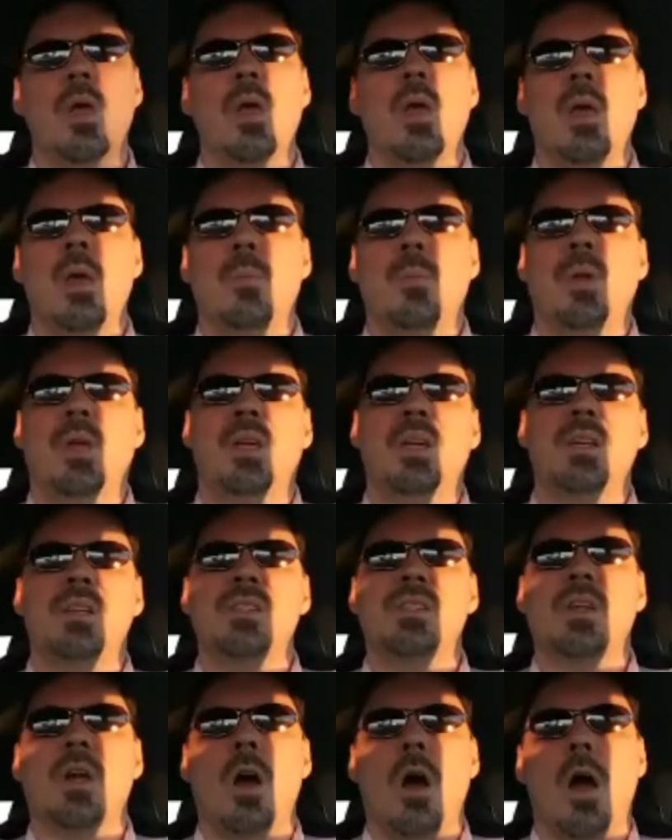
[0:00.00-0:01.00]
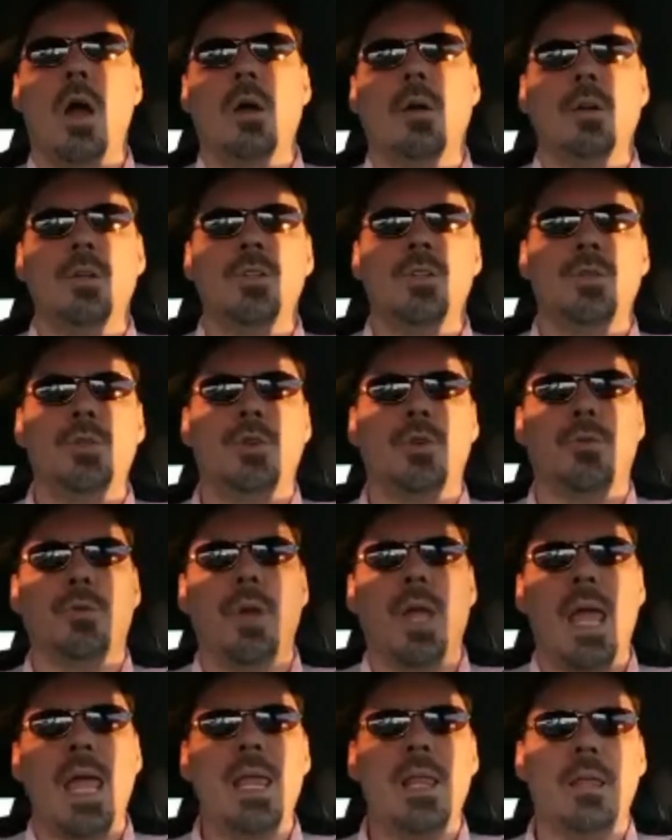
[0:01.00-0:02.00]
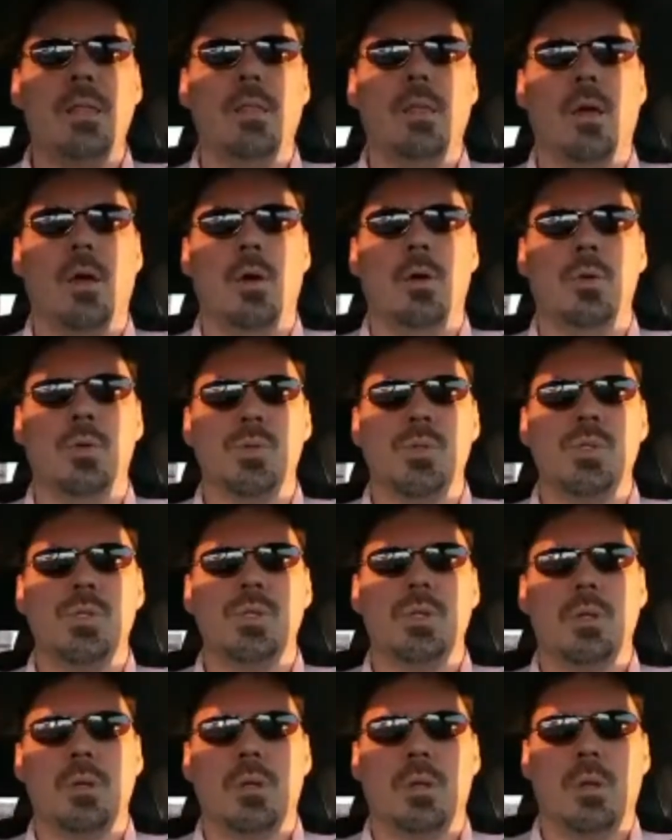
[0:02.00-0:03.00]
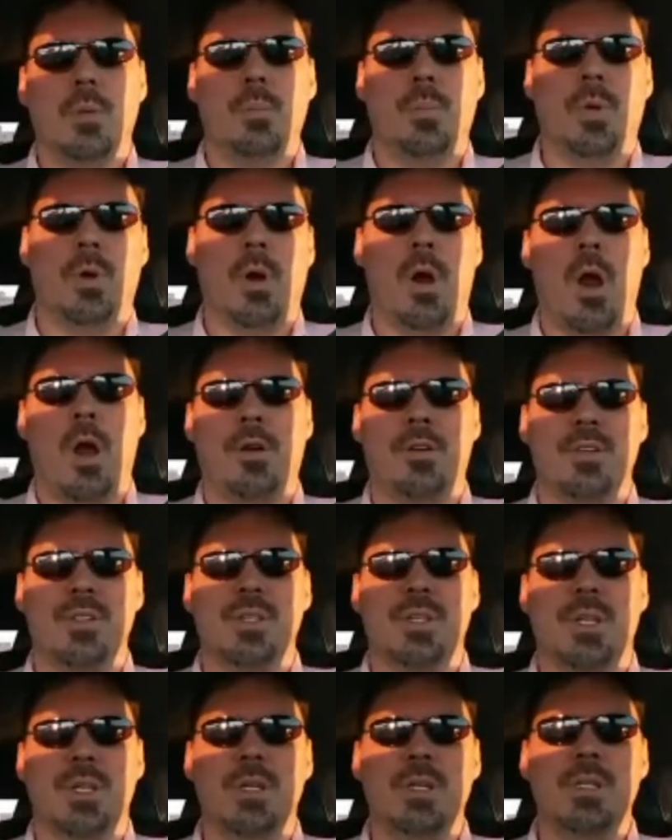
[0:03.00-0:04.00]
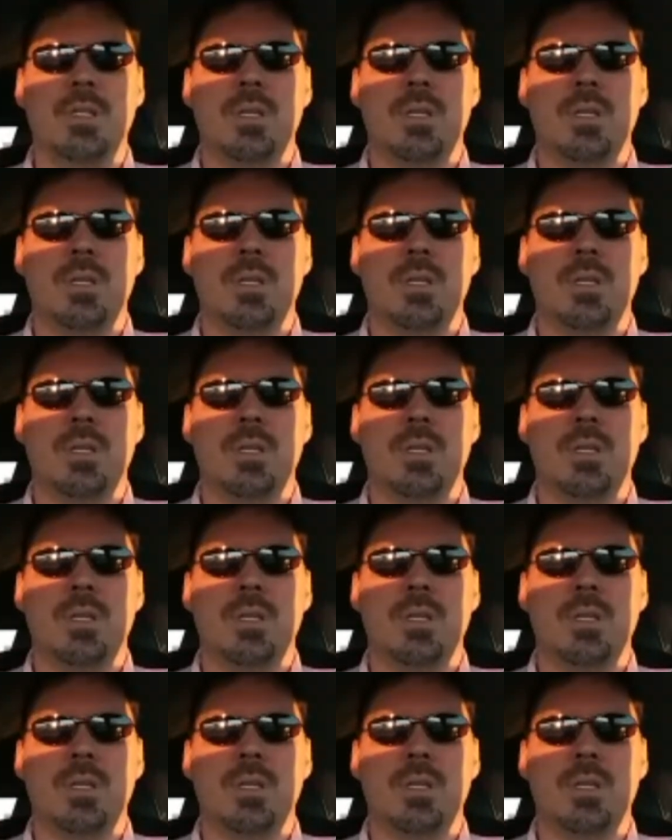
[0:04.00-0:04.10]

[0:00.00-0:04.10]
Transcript: because Congress, who created those bureaucracies,